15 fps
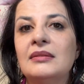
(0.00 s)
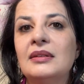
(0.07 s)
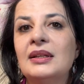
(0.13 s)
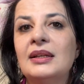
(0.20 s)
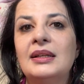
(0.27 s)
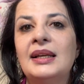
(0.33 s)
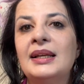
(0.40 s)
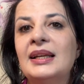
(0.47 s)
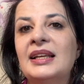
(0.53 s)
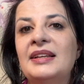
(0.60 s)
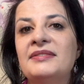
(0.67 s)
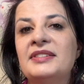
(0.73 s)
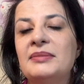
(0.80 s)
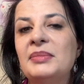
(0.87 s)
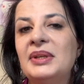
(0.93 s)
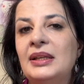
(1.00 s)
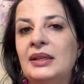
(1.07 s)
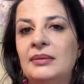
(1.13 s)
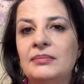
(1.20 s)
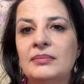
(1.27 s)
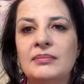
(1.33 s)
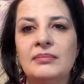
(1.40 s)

It gives me